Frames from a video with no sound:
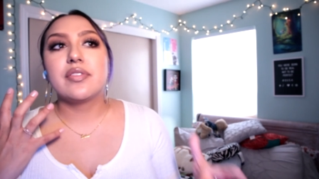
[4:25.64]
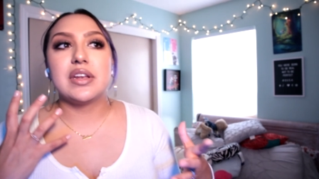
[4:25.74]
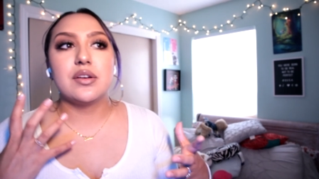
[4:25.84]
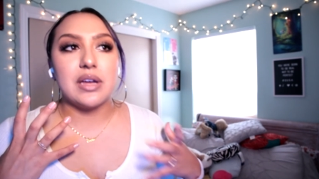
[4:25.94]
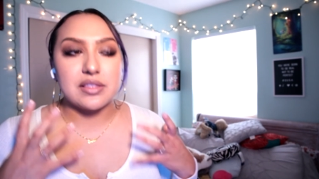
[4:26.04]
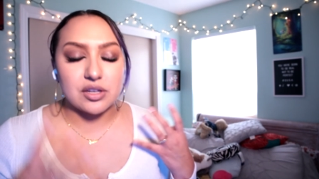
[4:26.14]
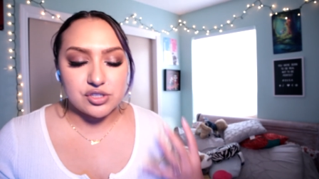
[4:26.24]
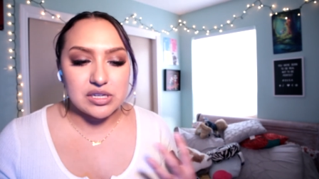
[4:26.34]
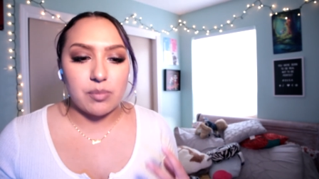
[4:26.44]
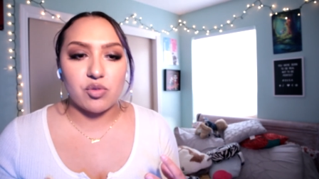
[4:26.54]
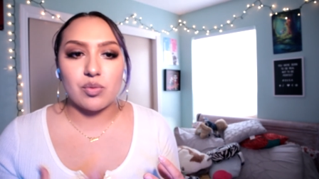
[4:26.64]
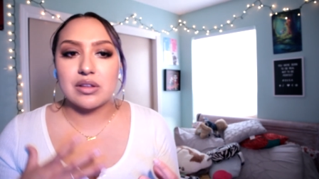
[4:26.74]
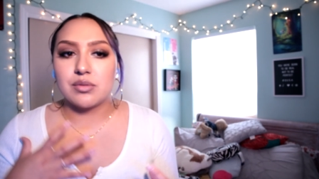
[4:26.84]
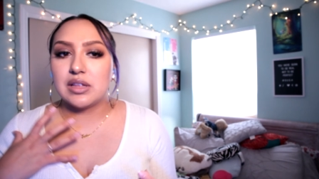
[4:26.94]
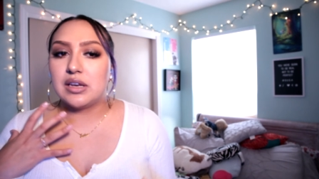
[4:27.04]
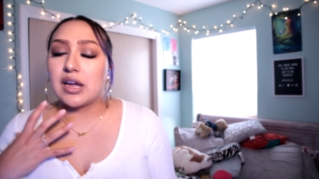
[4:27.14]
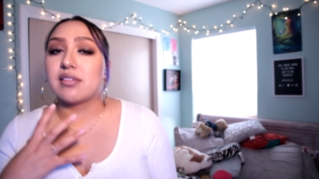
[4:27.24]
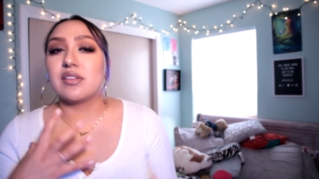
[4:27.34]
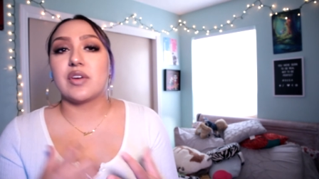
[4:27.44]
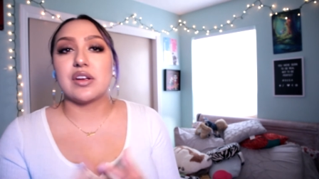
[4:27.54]
they do hit their shapes really really
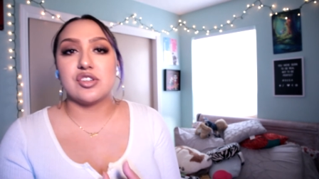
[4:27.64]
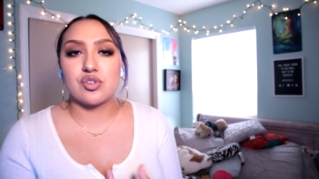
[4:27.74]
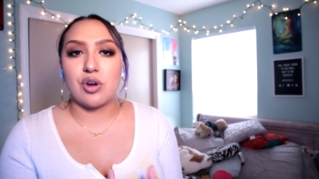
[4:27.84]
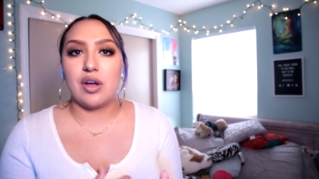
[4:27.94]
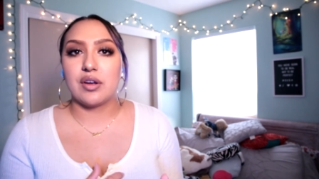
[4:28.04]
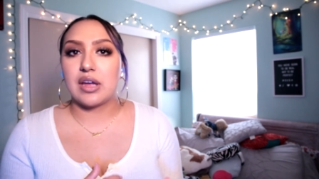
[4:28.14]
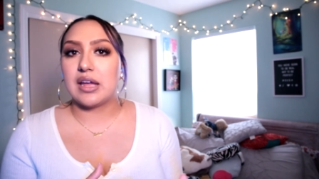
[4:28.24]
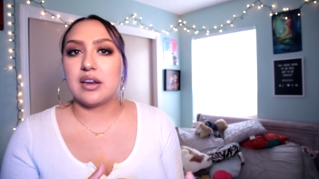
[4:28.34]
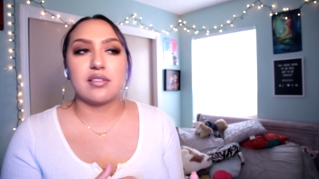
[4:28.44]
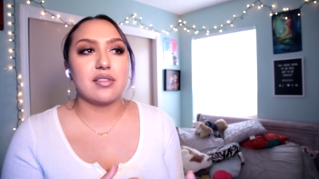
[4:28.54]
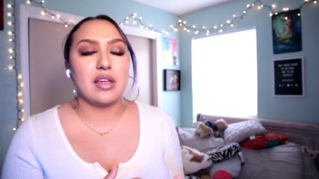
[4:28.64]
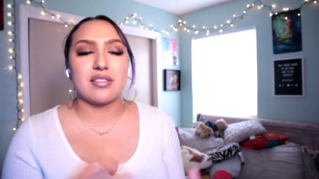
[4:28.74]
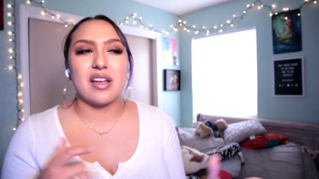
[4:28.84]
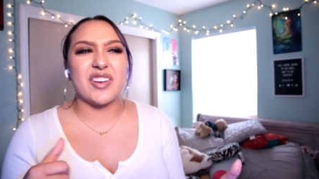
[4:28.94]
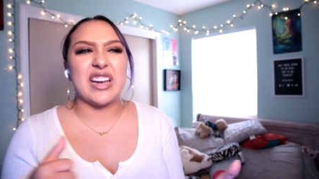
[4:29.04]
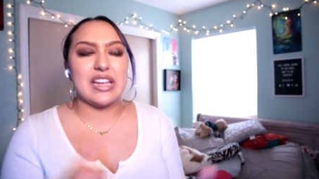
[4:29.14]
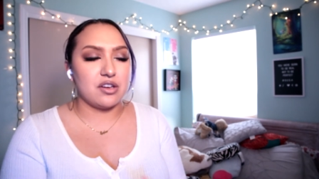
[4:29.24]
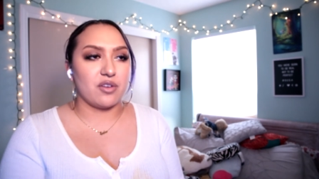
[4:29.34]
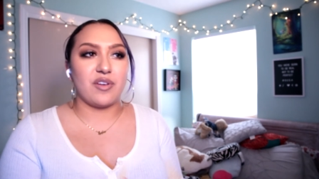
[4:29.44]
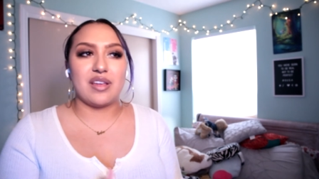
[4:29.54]
nice and very strong, and it's it's not very in
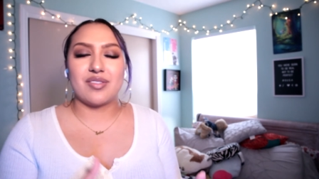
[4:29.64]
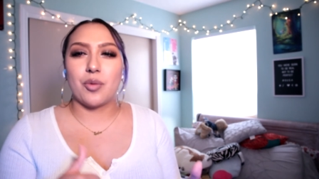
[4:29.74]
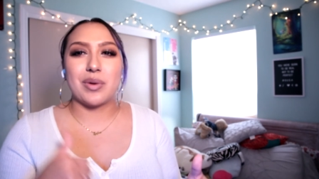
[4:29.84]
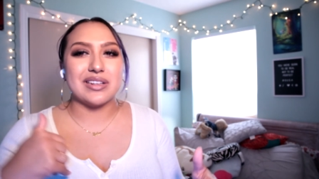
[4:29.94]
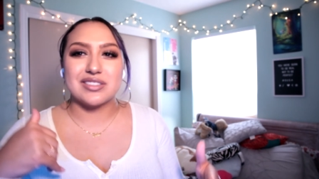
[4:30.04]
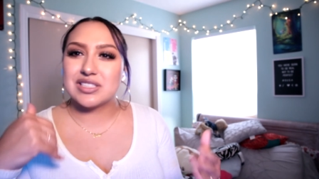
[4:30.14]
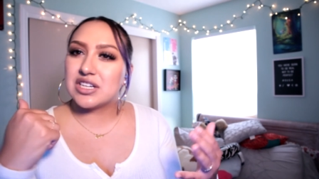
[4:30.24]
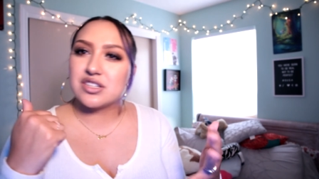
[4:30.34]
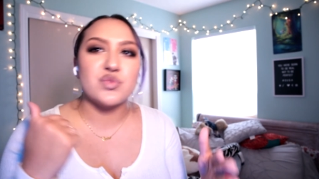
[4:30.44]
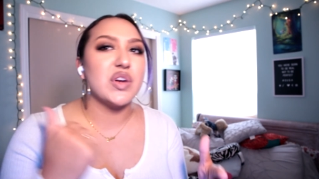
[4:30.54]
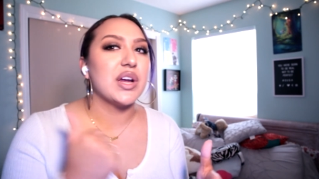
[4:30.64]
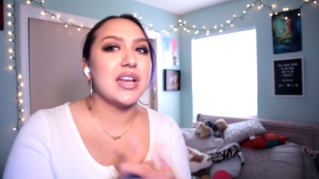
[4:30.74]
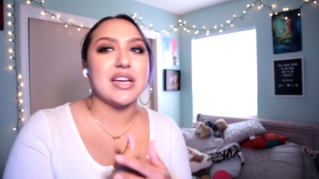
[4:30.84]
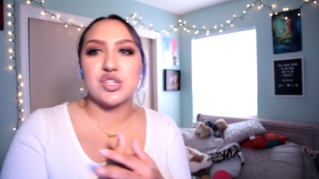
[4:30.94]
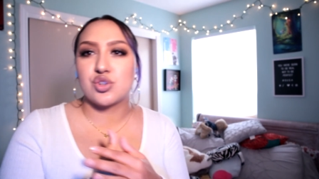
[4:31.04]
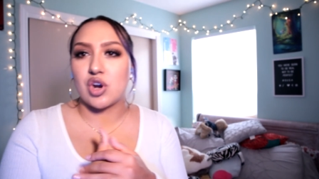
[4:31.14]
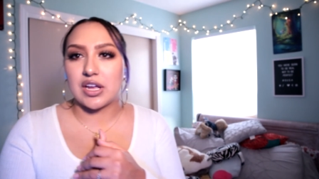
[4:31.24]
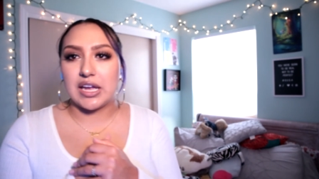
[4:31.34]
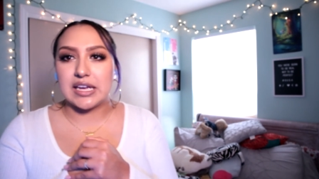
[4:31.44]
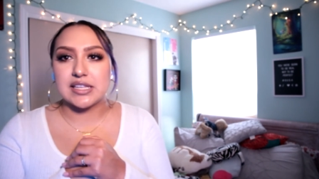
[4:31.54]
your face though, but it's they're just very nice
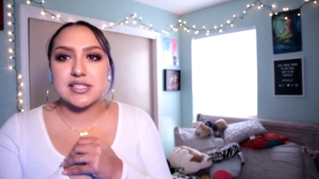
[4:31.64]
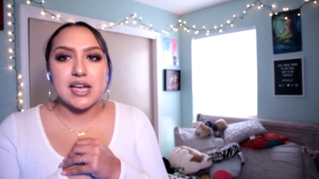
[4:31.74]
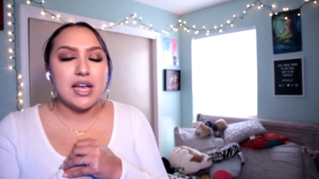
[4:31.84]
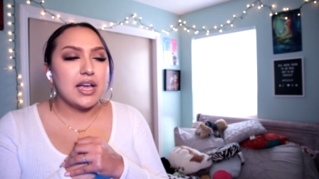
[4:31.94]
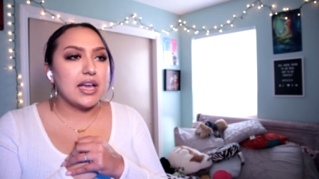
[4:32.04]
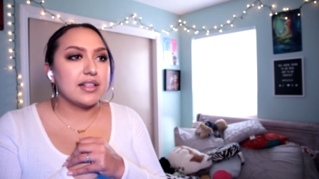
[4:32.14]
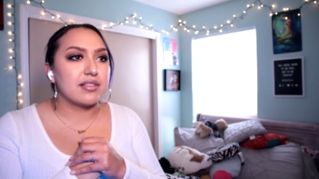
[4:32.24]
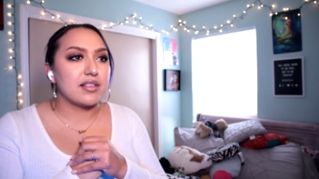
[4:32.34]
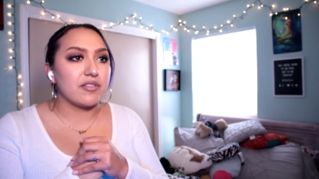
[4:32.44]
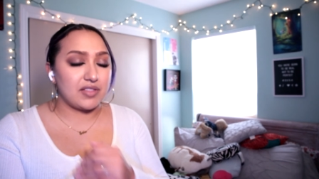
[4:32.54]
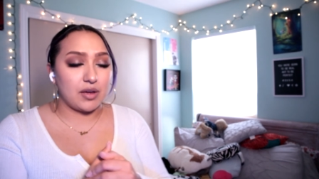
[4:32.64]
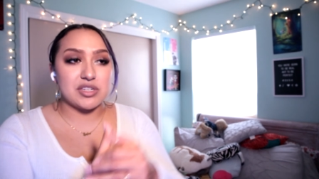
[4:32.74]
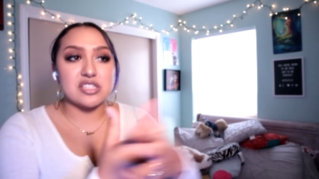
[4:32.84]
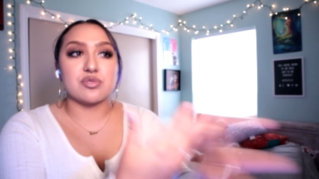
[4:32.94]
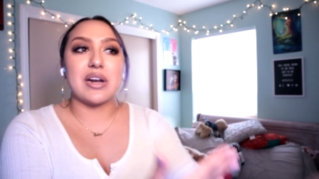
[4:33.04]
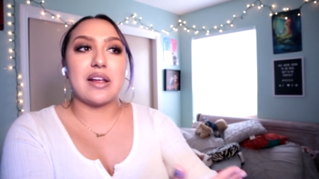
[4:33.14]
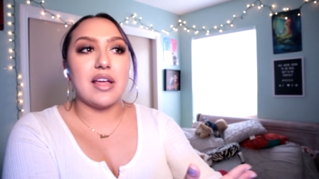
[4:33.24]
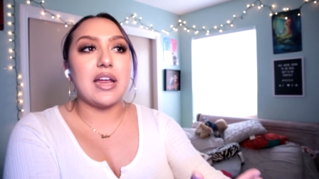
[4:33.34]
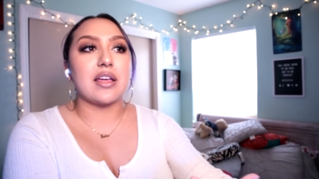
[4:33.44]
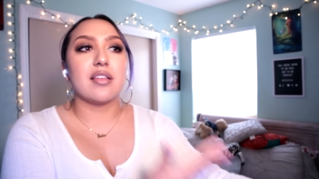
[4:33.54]
strong hits and stuff like that, which is what I
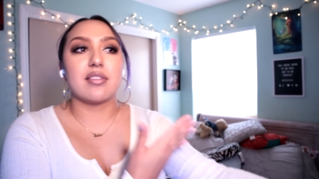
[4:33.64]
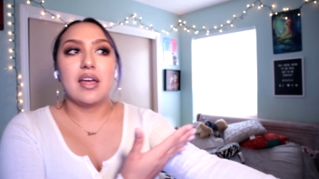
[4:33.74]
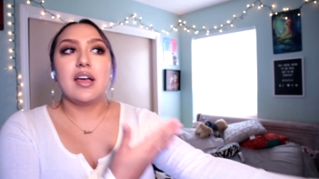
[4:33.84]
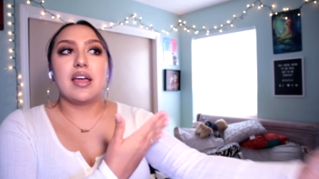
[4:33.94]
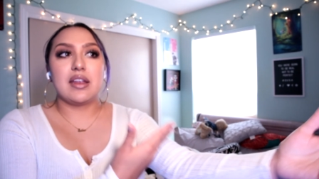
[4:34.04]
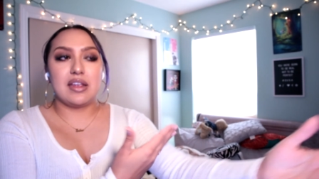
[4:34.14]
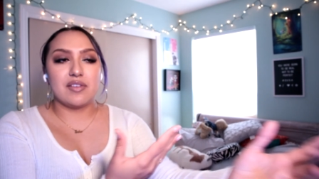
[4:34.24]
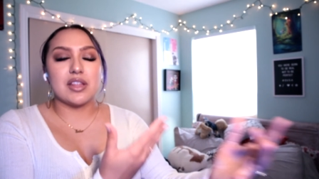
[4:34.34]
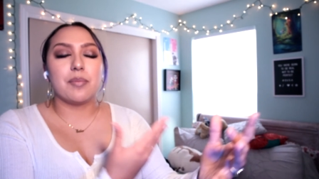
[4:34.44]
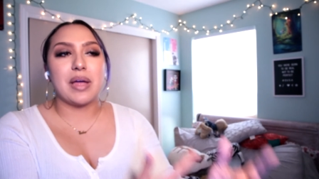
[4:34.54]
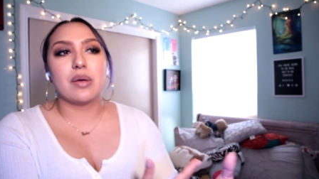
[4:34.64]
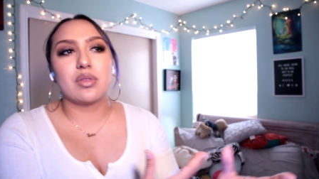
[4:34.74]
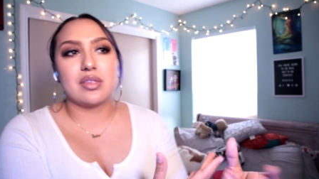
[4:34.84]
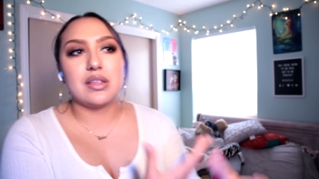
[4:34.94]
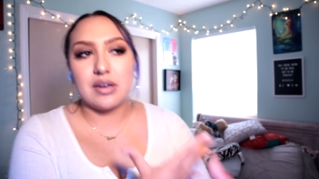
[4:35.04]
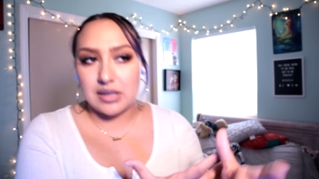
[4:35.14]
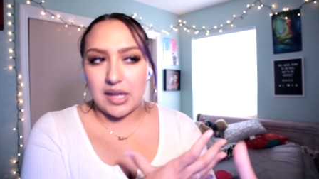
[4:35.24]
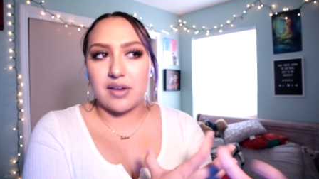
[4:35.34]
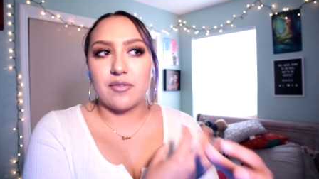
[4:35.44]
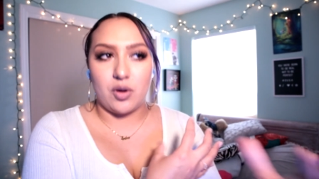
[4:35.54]
like because eh, even the bounce
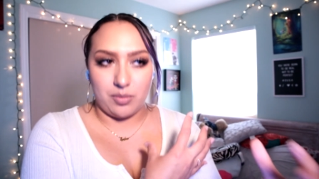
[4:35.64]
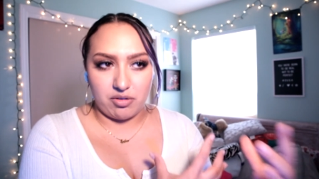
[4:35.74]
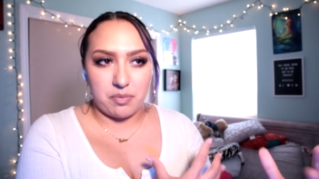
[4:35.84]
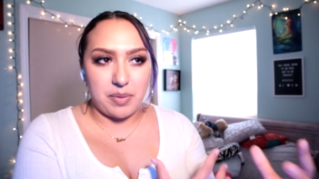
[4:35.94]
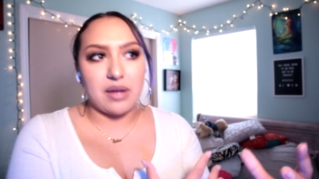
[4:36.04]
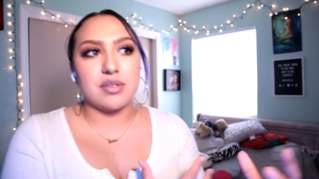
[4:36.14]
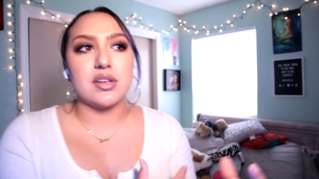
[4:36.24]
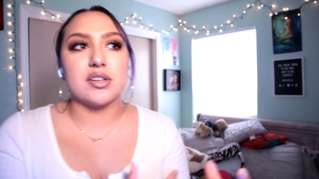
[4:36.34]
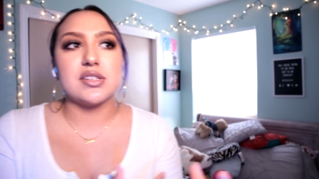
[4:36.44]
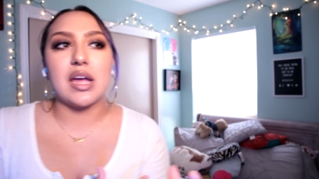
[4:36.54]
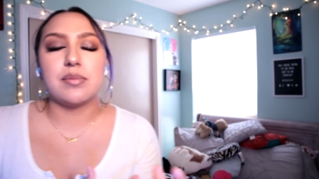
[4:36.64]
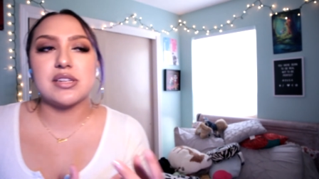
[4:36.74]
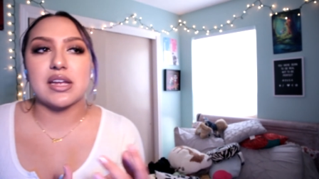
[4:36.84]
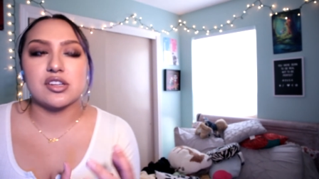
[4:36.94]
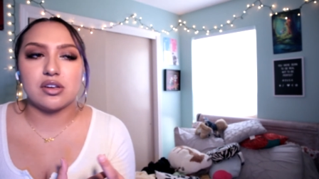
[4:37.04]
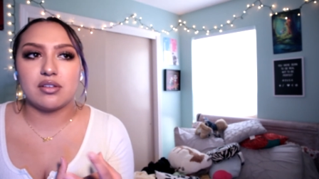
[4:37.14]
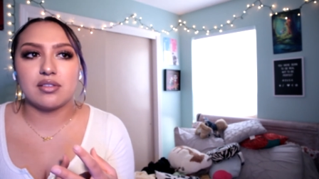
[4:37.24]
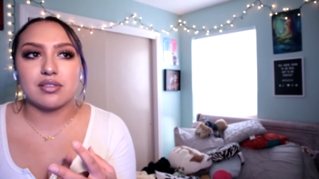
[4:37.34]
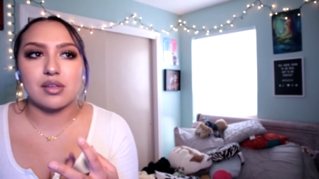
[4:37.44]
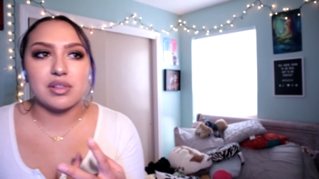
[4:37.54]
kind of almost bouncier type textures
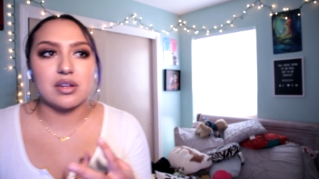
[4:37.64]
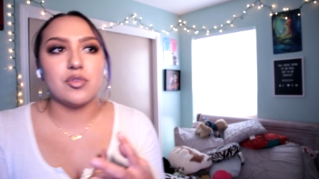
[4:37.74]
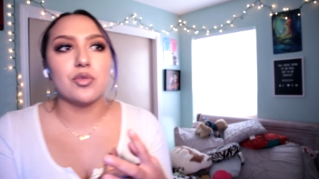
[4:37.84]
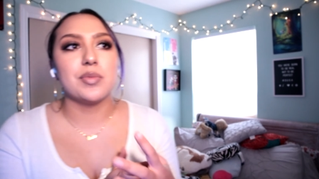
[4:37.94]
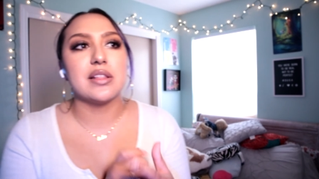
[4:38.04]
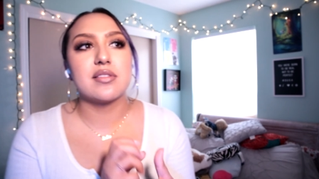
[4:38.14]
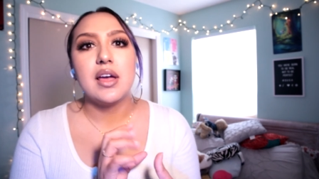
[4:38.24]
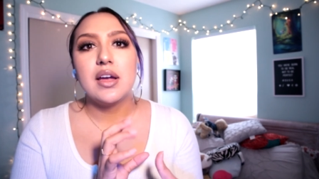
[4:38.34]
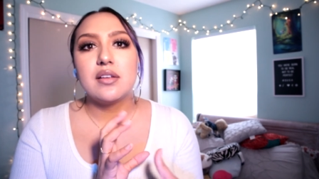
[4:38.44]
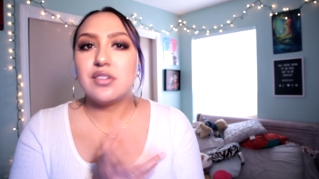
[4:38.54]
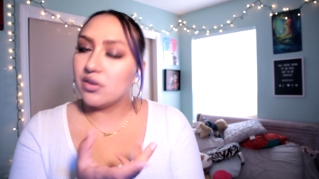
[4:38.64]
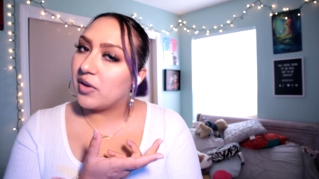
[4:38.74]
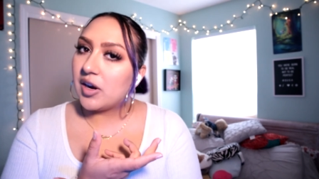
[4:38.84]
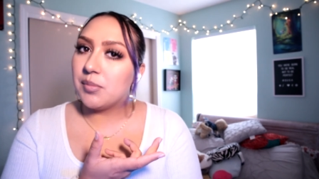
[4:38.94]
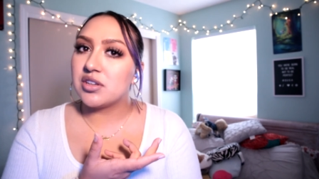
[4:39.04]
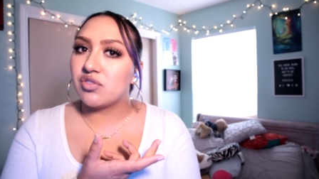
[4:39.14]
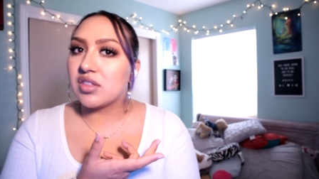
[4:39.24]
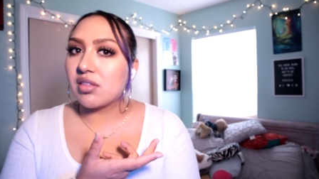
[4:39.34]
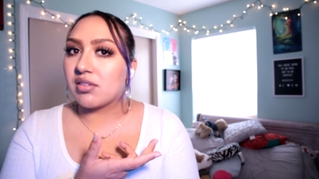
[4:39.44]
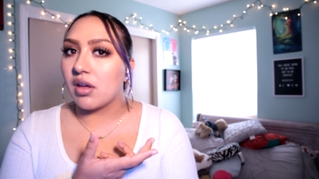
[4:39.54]
in some of their movements movements do very much
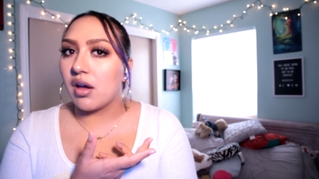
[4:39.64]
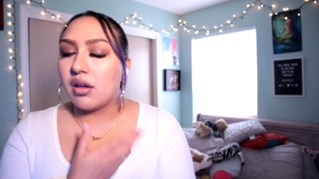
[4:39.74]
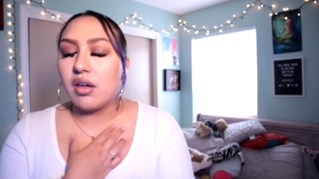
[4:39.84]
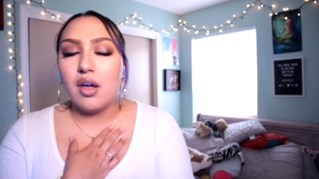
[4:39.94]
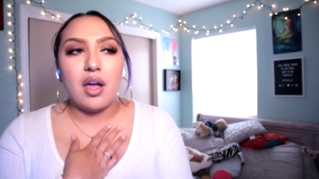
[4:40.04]
fit the song,